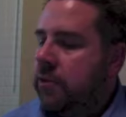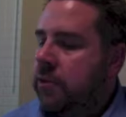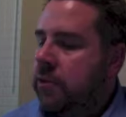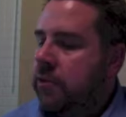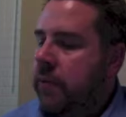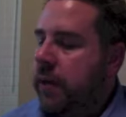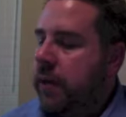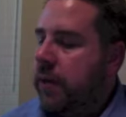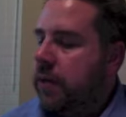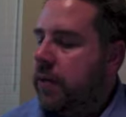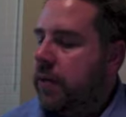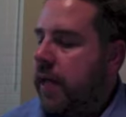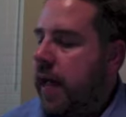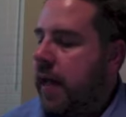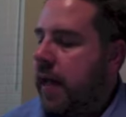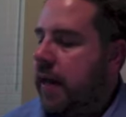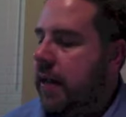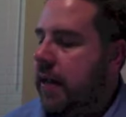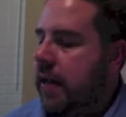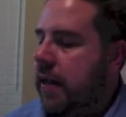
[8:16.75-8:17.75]
to enter
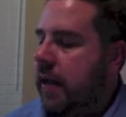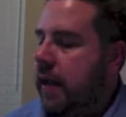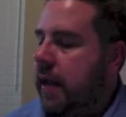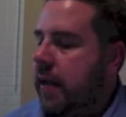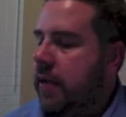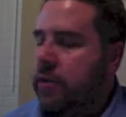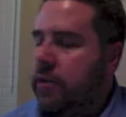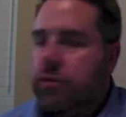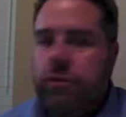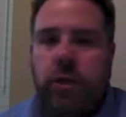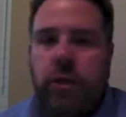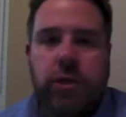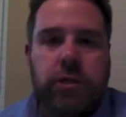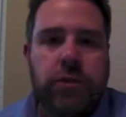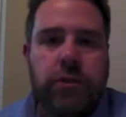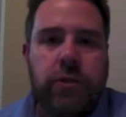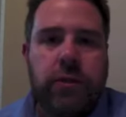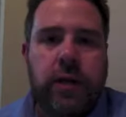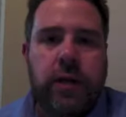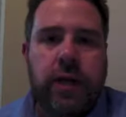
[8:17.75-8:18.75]
data and
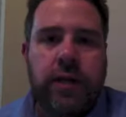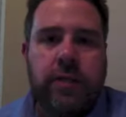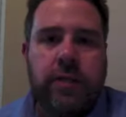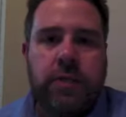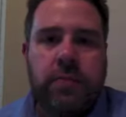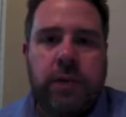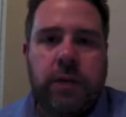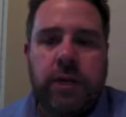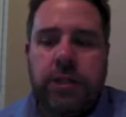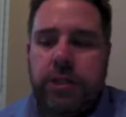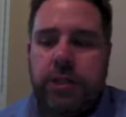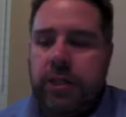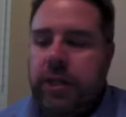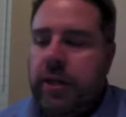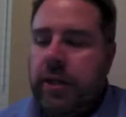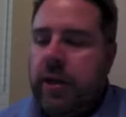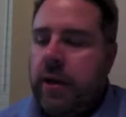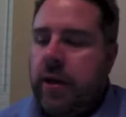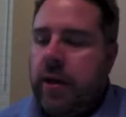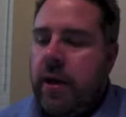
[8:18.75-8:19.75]
structure a
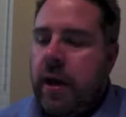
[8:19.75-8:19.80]
spreadsheet.